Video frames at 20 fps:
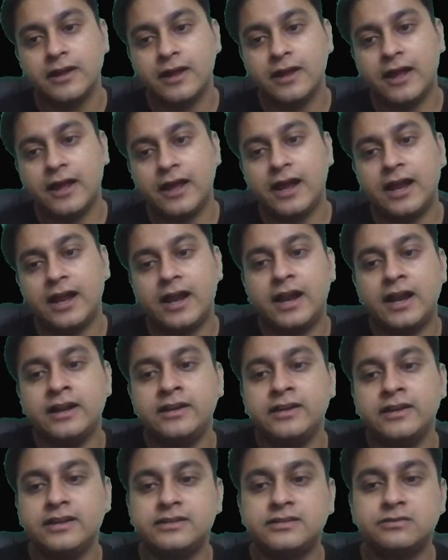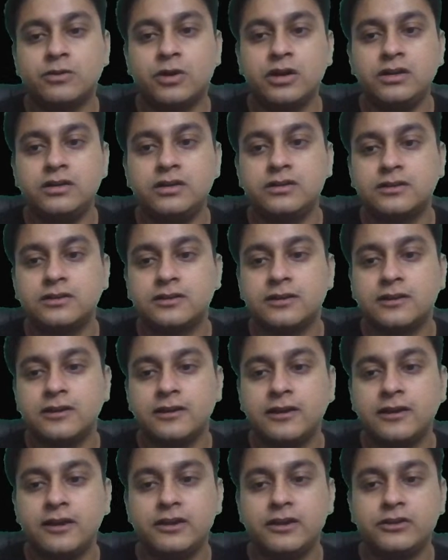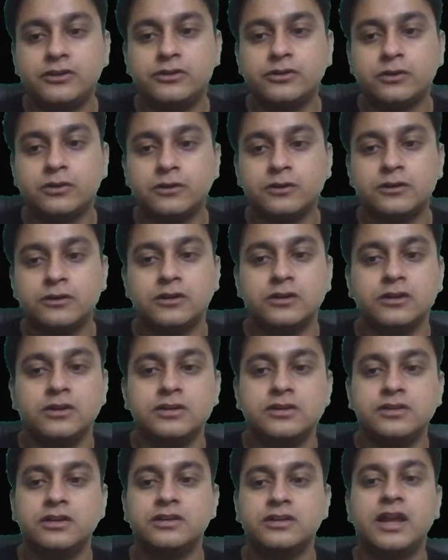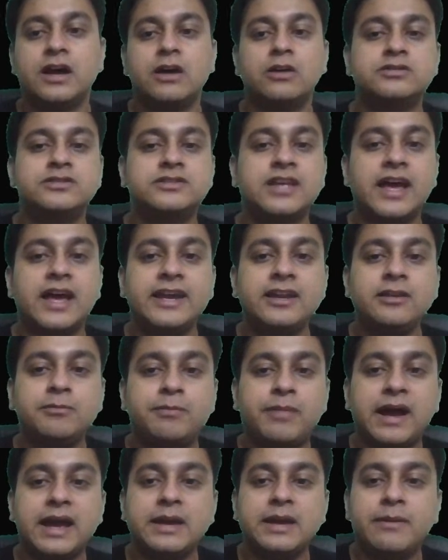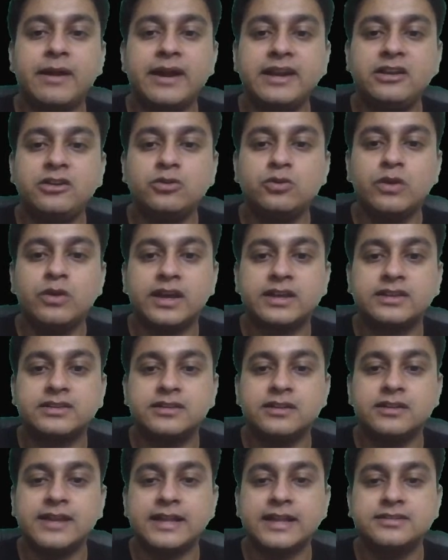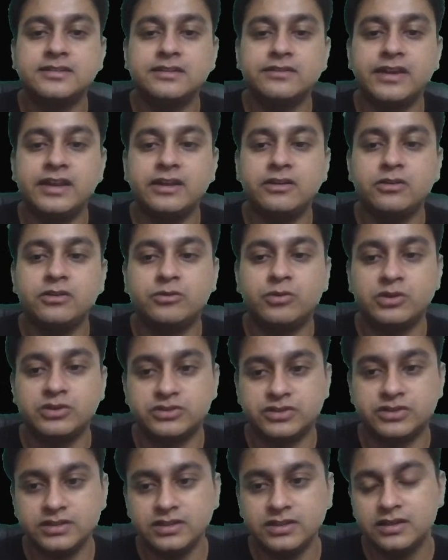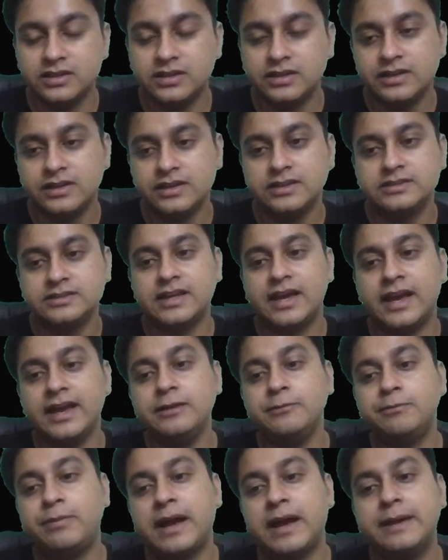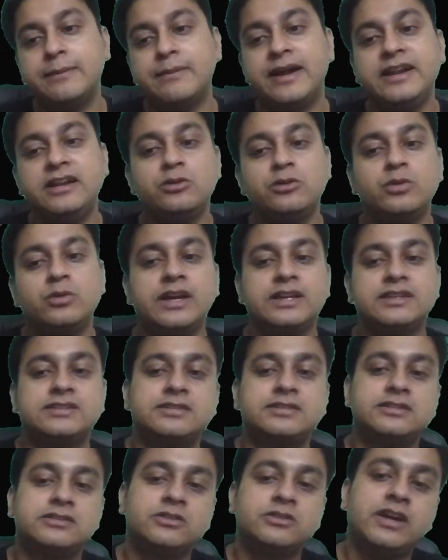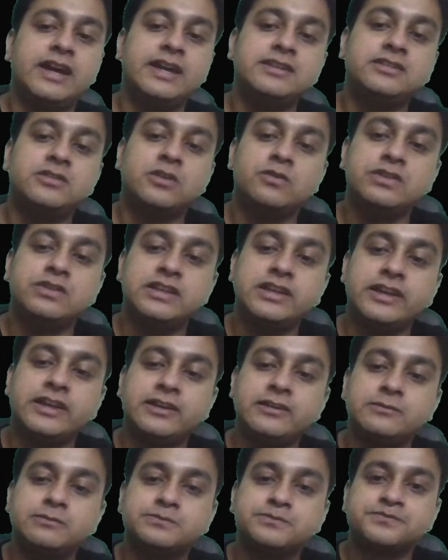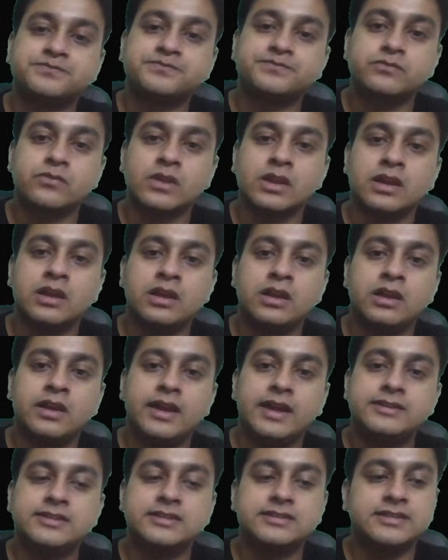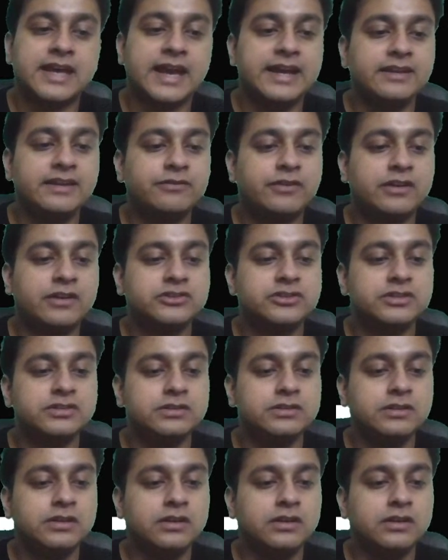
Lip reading: and it's what? Into. Now, sine pi by 2x. Now, that's a very good question. Sine pi by 2x. So, guys, obviously, sine function